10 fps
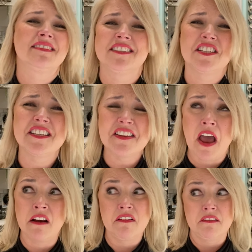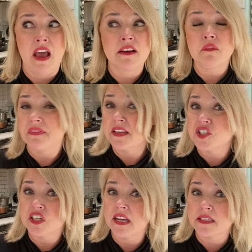She's, I don't, I don't think
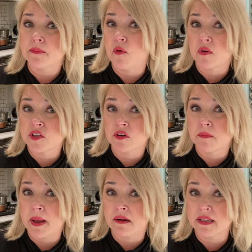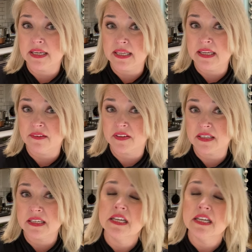she has a porch or a balcony even.